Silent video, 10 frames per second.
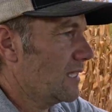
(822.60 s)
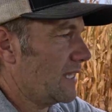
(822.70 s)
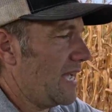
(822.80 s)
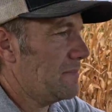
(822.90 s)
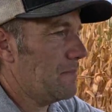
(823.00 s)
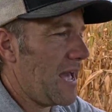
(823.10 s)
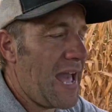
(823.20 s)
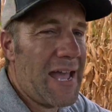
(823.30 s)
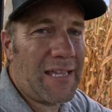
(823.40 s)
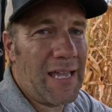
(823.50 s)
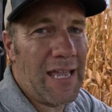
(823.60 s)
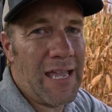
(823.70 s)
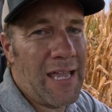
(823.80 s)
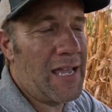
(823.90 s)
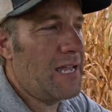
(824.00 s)
Came back
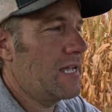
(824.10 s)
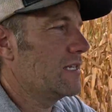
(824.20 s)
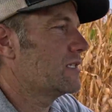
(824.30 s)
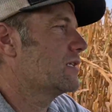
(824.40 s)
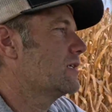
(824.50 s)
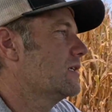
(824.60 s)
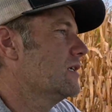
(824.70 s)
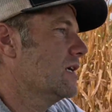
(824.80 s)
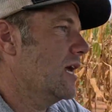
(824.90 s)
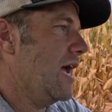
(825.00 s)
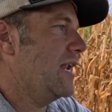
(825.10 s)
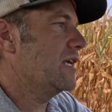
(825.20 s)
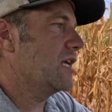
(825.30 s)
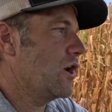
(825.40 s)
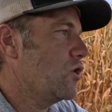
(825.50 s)
and had to
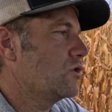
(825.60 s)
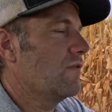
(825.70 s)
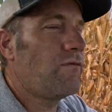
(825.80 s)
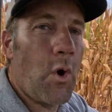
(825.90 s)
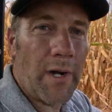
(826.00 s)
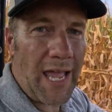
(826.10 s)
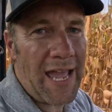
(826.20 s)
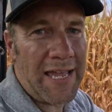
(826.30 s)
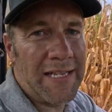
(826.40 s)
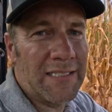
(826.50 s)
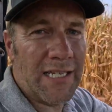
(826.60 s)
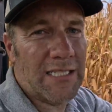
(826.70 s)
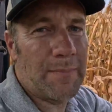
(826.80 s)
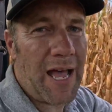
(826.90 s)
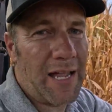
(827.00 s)
go to Fort Gaines,
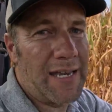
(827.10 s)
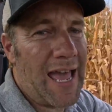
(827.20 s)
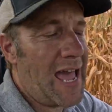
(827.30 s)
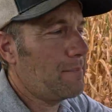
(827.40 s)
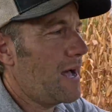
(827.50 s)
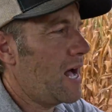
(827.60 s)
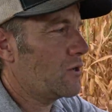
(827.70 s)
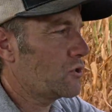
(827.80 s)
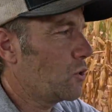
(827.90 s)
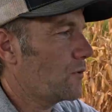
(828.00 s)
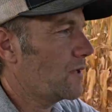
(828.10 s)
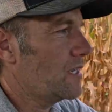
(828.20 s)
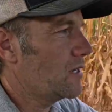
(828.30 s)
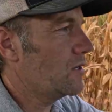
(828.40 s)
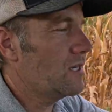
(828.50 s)
that's about 9 miles north of
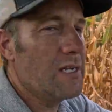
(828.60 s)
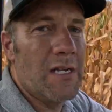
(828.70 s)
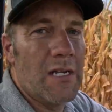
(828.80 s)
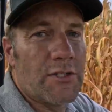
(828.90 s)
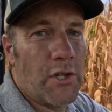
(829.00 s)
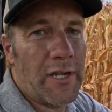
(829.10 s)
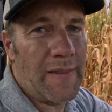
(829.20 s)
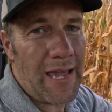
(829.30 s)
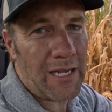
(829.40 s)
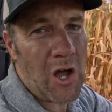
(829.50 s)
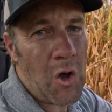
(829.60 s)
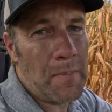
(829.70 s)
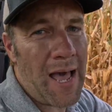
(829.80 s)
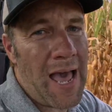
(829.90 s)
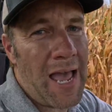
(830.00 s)
here, to look at that
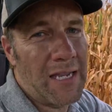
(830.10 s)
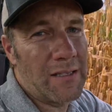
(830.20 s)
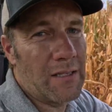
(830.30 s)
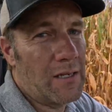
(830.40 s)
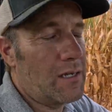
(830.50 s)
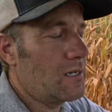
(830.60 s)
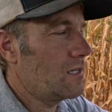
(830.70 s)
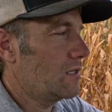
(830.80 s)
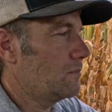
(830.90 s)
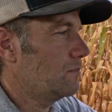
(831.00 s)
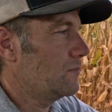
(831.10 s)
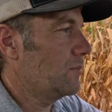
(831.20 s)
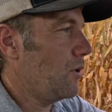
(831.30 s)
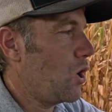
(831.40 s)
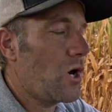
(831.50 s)
combine, get the
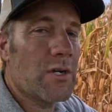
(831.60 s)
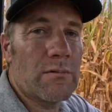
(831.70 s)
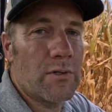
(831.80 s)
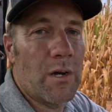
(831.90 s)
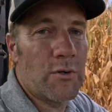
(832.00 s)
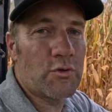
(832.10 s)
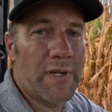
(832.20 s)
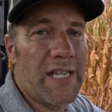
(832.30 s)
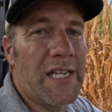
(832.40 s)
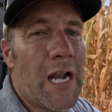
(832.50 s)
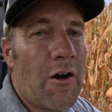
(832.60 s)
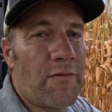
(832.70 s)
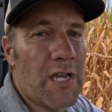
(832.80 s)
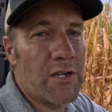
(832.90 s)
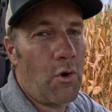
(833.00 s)
part numbers we needed
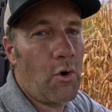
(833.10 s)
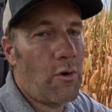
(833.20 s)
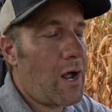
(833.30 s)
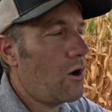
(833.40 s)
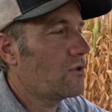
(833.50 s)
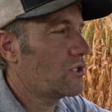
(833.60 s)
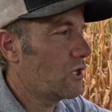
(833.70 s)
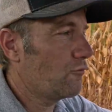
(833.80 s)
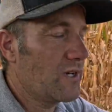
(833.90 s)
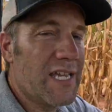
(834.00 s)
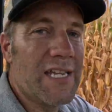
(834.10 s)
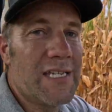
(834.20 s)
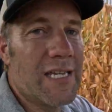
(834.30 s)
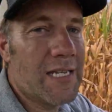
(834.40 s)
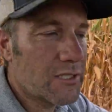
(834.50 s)
off it, to order all the stuff we needed
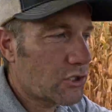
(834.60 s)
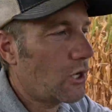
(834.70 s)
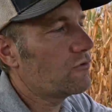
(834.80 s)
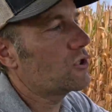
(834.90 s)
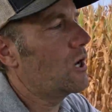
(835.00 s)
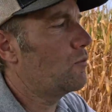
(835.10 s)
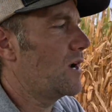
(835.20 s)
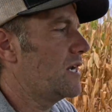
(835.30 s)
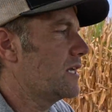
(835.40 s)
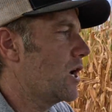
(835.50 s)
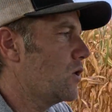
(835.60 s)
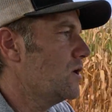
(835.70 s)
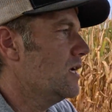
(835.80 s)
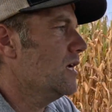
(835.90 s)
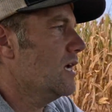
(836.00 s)
to get it serviced up, ready to go.
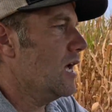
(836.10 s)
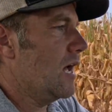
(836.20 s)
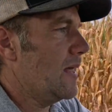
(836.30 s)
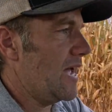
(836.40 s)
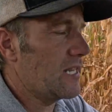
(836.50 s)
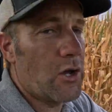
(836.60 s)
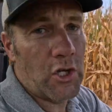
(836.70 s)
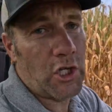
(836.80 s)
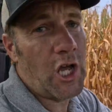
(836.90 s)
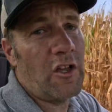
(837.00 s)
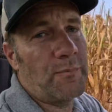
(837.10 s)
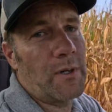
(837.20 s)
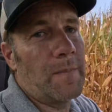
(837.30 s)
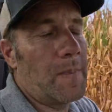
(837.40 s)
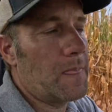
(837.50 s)
And I had to go to Cuthbert,